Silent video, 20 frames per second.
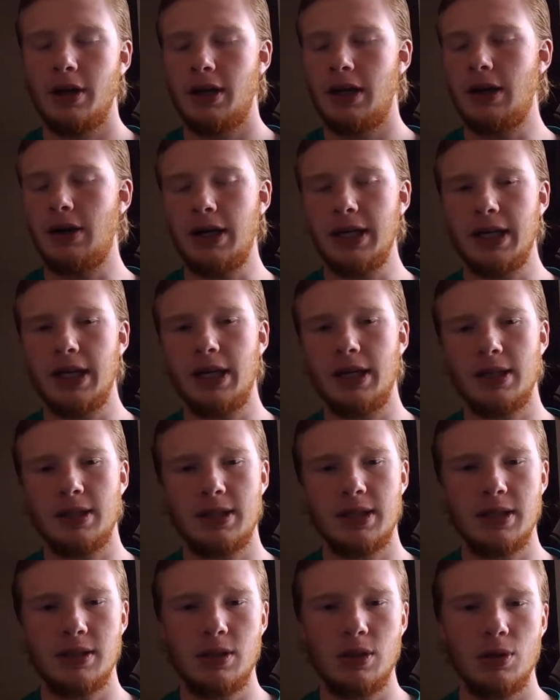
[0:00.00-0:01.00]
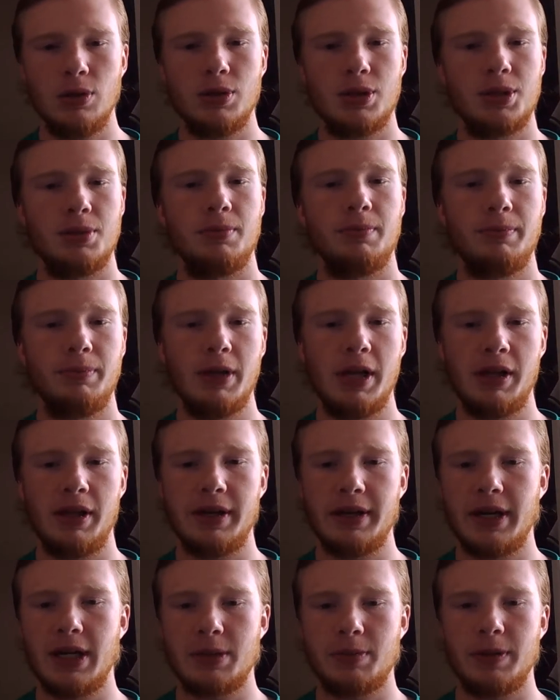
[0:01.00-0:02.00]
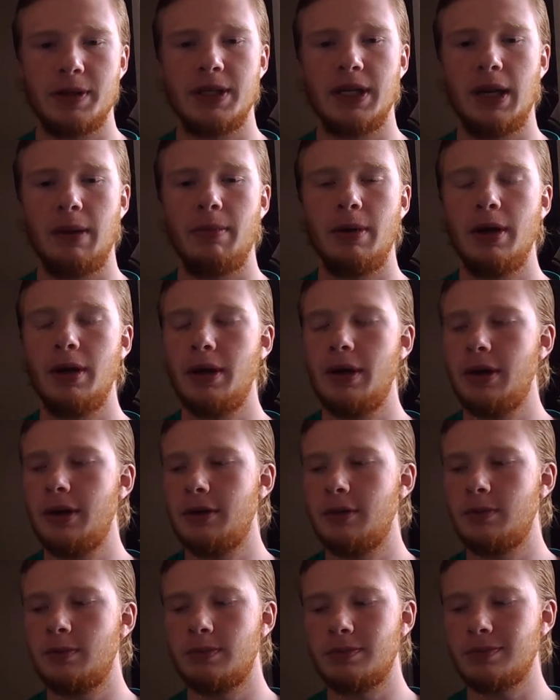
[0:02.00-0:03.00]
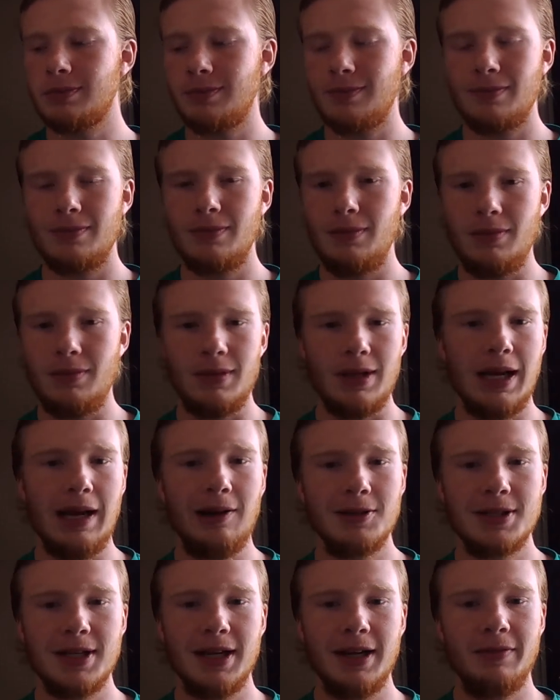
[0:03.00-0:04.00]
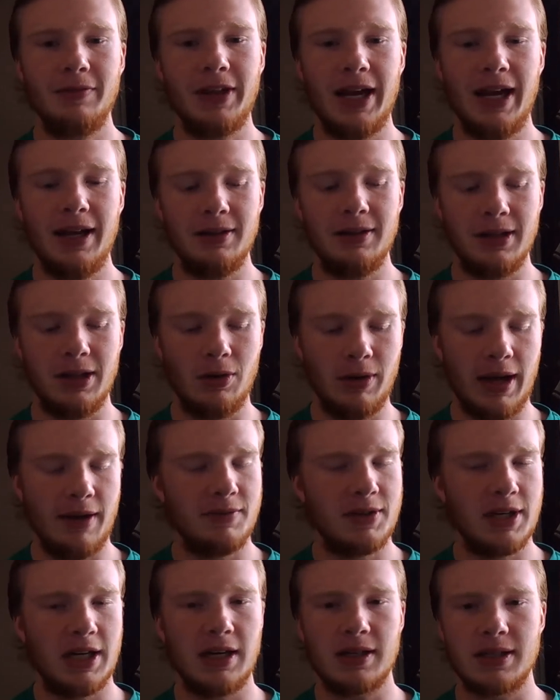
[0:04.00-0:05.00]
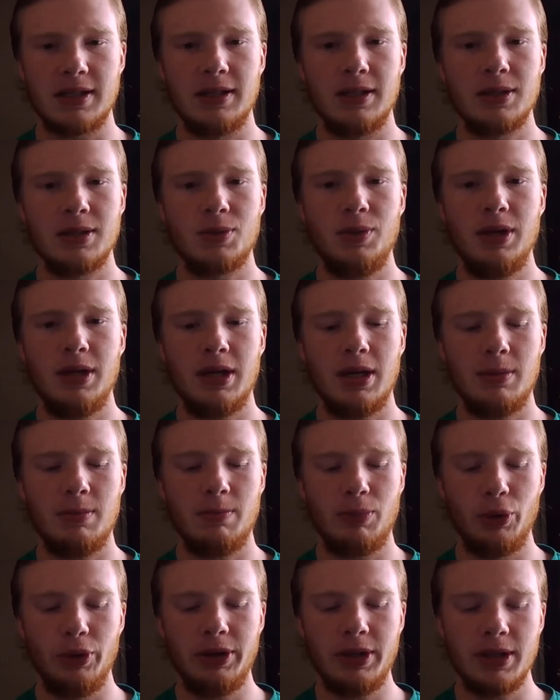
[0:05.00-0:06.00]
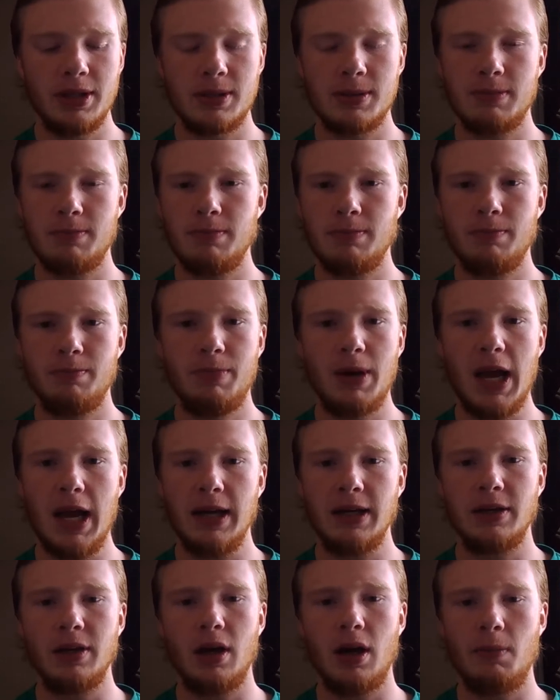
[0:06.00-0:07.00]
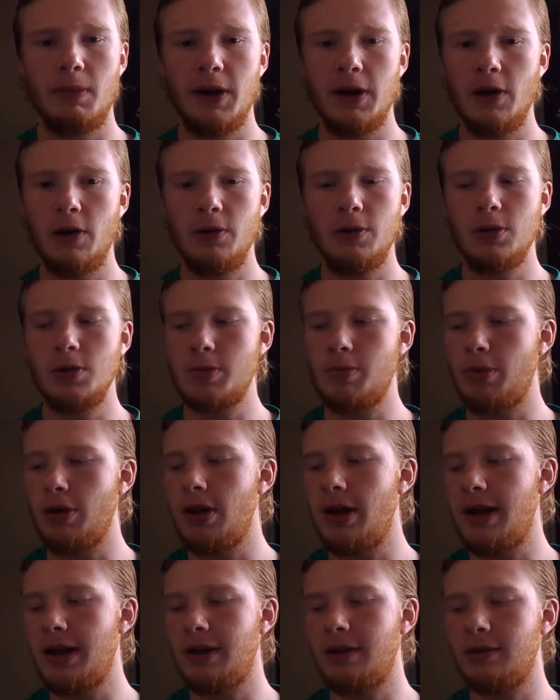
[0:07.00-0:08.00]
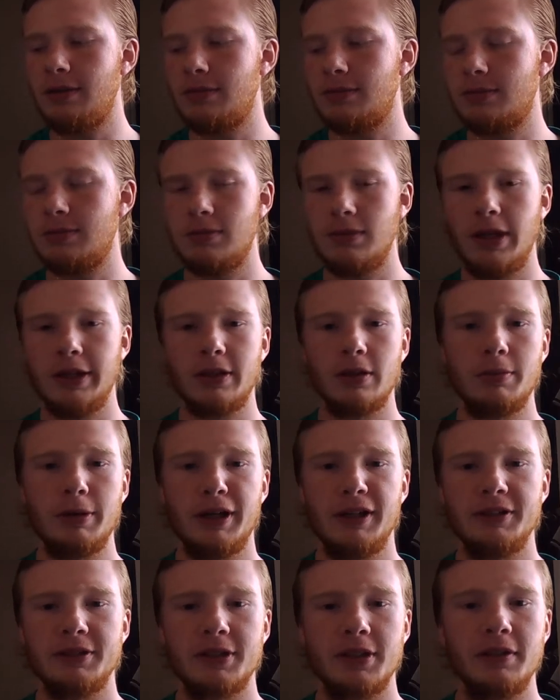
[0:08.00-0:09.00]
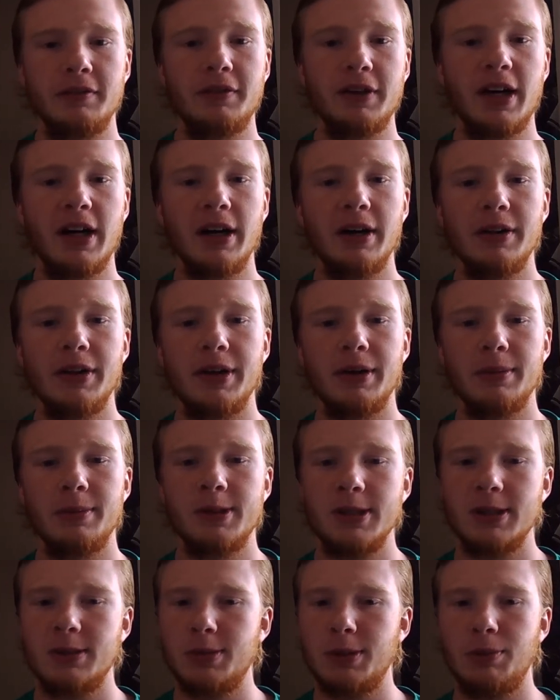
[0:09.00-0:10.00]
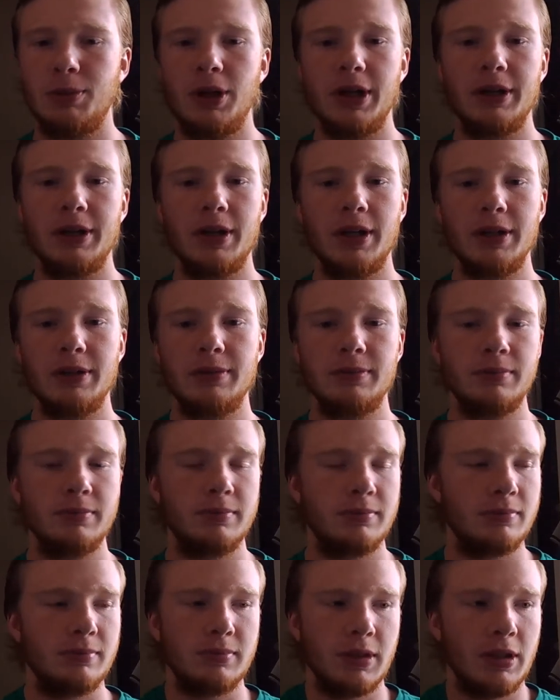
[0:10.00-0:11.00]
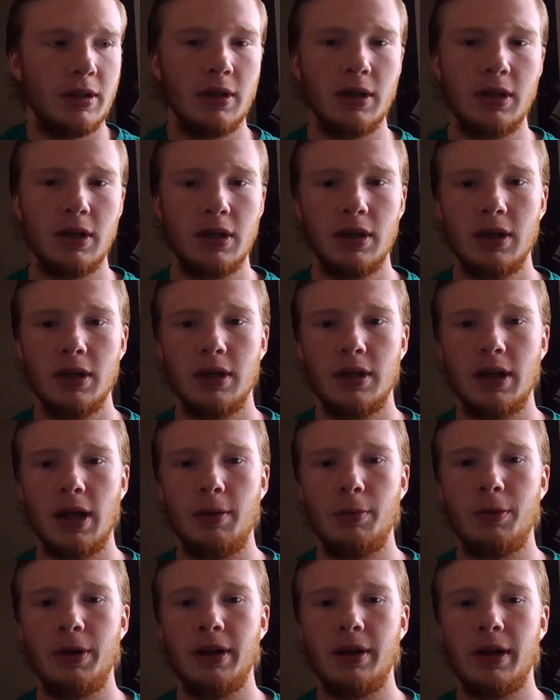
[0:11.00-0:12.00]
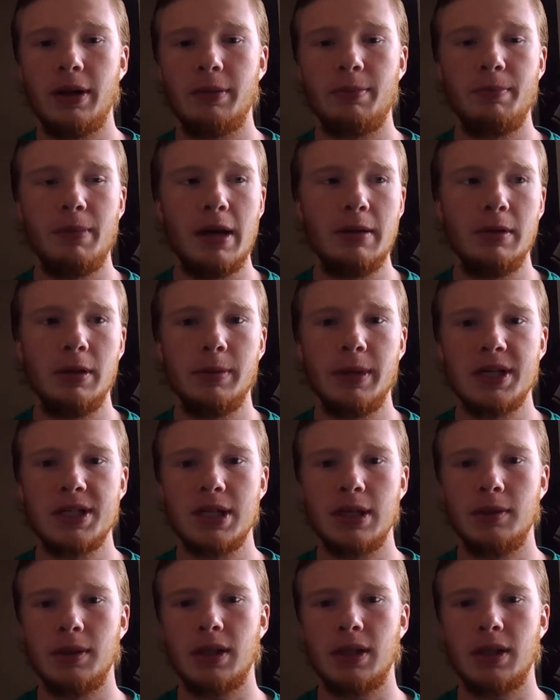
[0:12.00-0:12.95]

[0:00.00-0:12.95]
Now, I get it, TCU's playing like a desperate team. Outside of that, they don't have Doxson this weekend. Boykin's banged up, and OU's playing like their pants were on fire. They've just been playing like maybe the best team